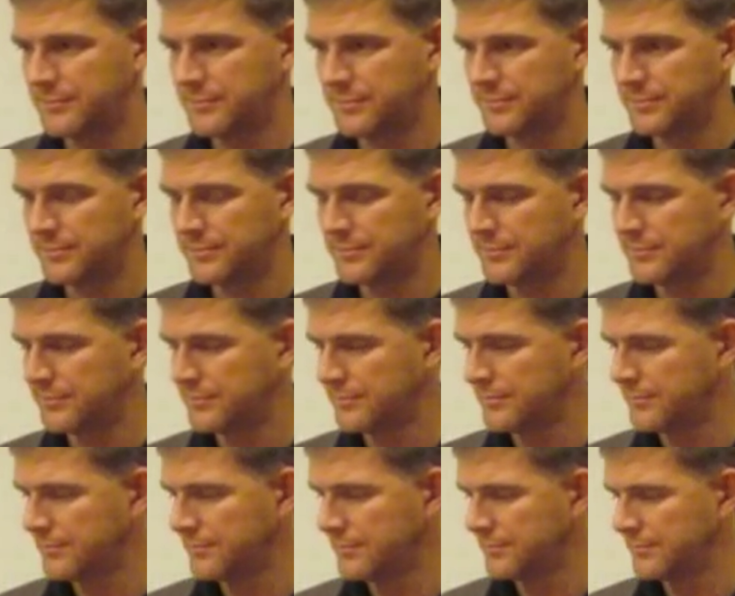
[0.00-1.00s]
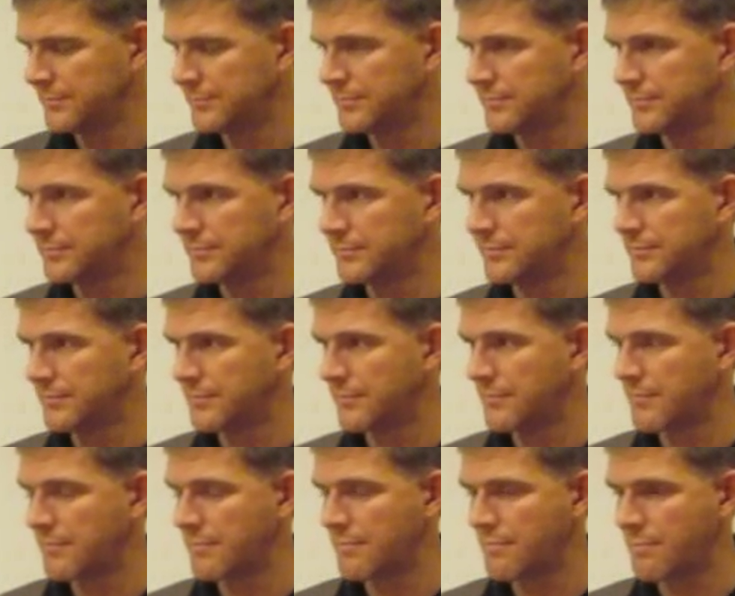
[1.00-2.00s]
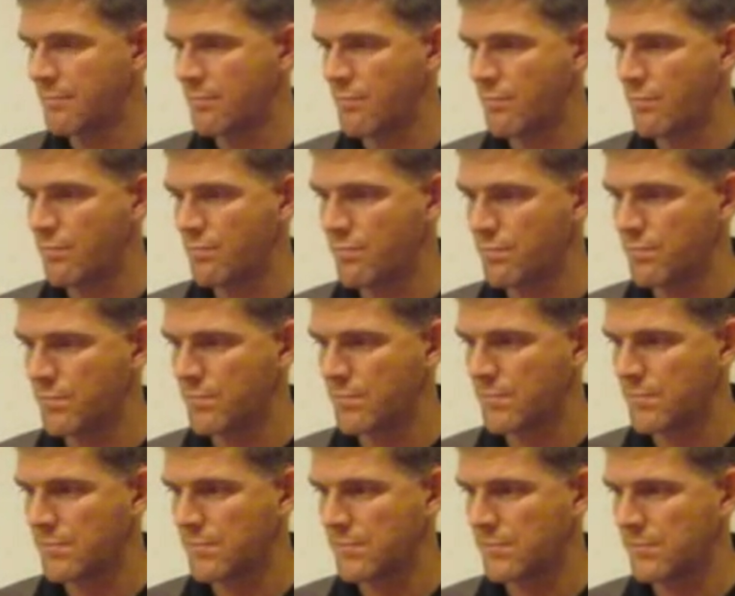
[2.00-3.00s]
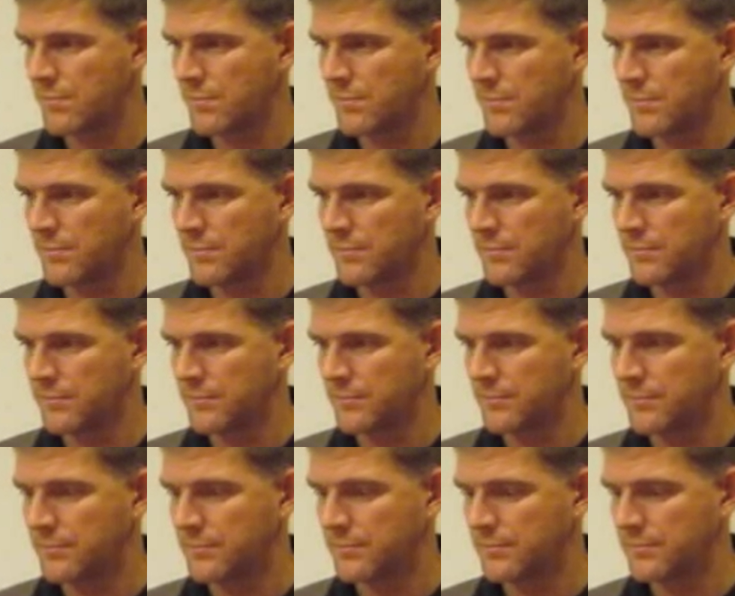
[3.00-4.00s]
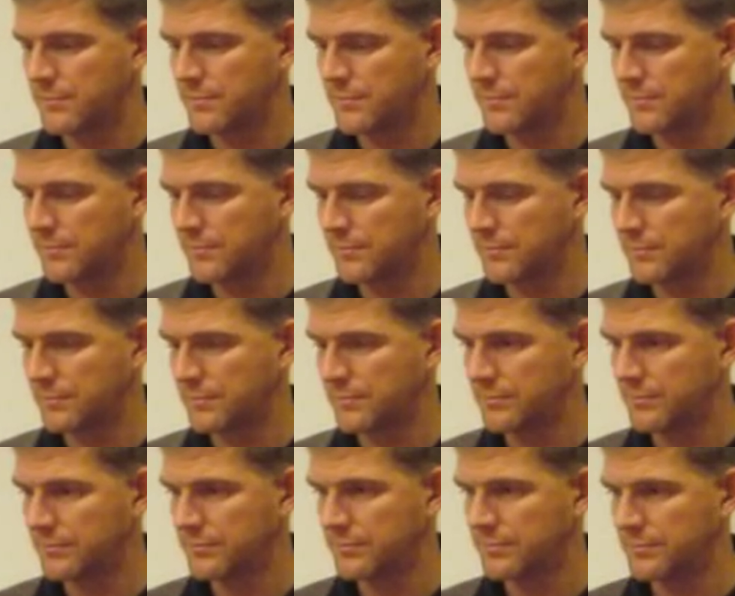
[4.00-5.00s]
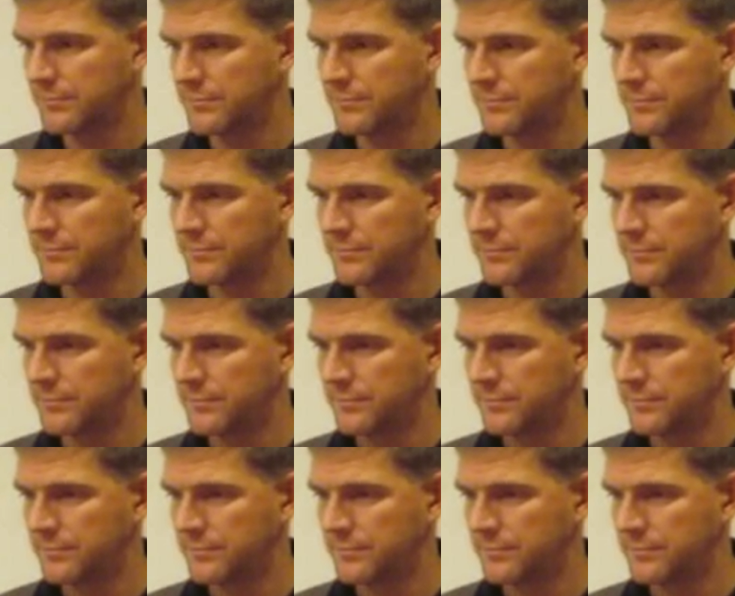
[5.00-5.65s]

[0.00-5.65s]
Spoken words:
The person shown says nothing.